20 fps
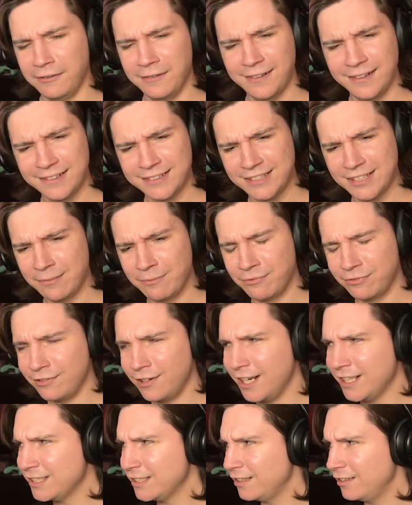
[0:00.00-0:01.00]

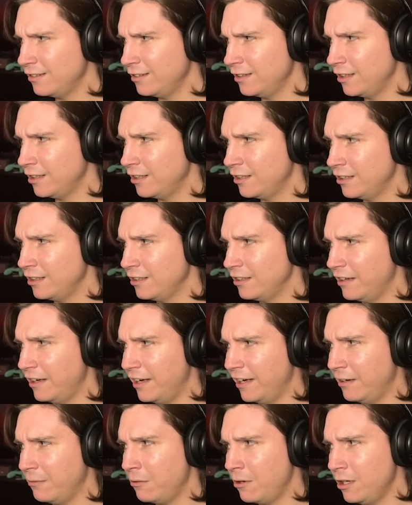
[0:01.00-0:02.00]
Surprisingly,
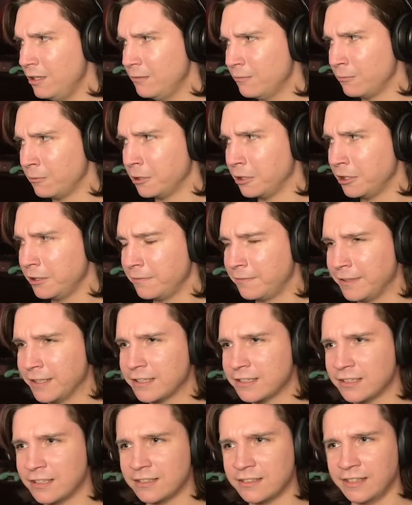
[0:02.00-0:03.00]
Hewa really fits
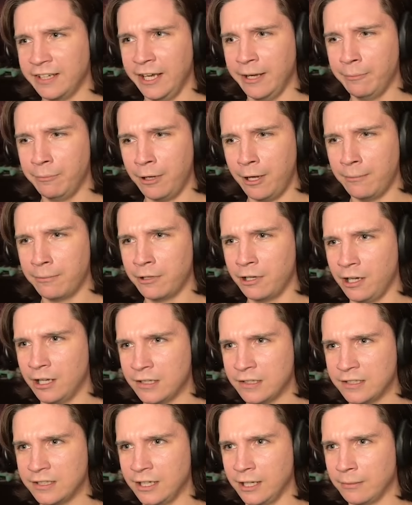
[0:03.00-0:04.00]
this hip-hop
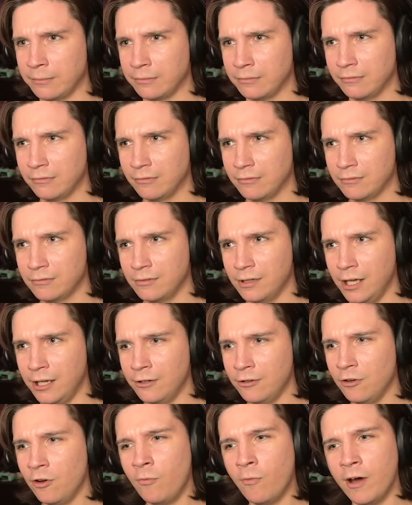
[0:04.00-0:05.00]
concept. I don't
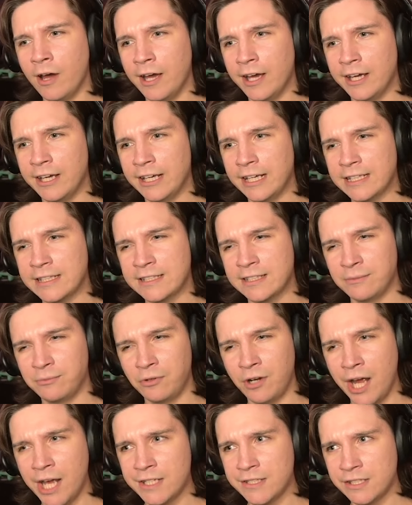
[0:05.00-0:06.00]
know why it's
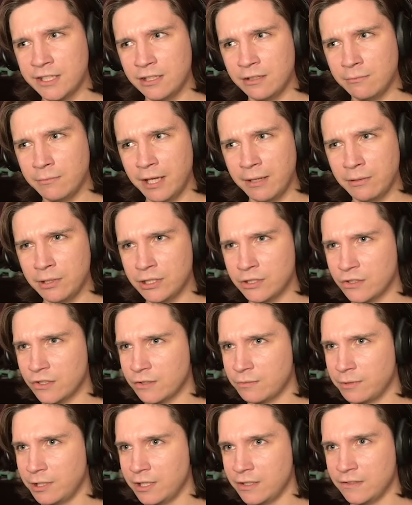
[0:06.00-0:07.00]
surprising. Maybe it's just
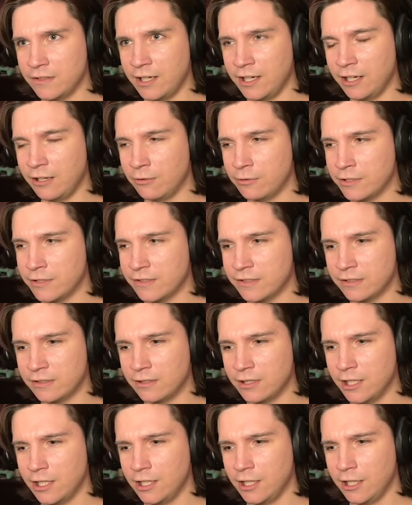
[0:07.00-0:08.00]
because I always
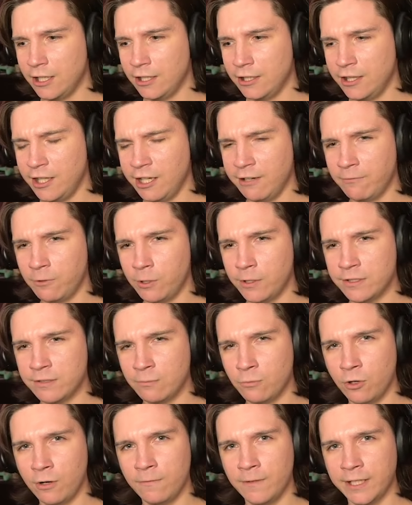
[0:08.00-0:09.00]
think of her as
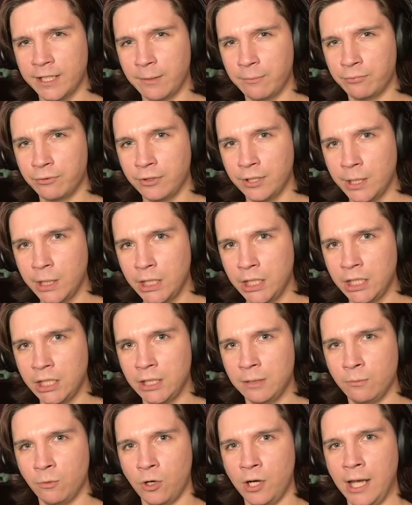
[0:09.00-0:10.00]
more of like a pretty,
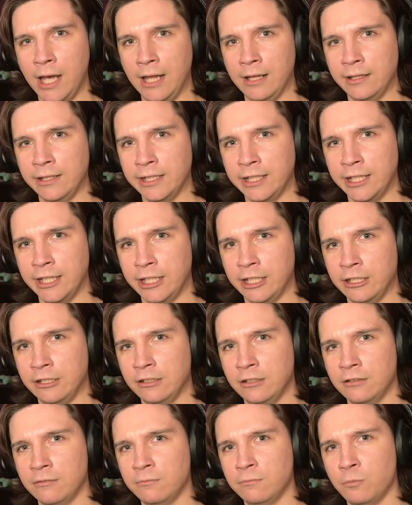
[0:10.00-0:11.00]
more elegant,
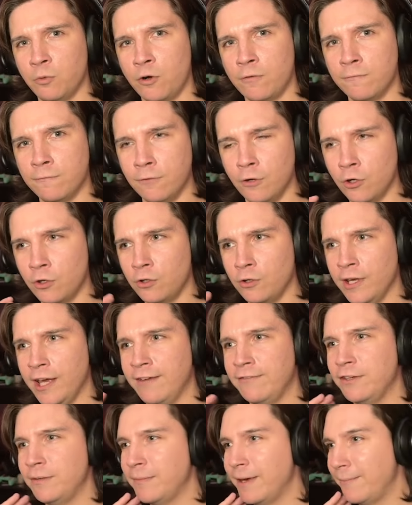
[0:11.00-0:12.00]
more vocal
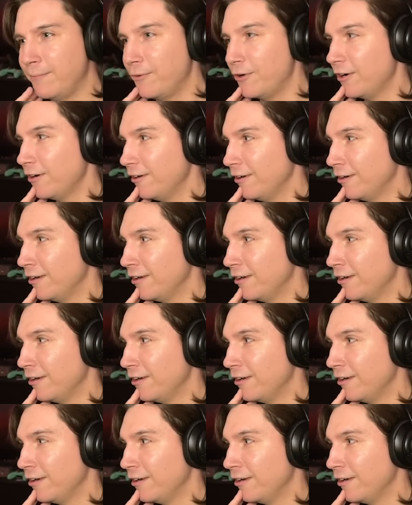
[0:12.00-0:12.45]
heavy member.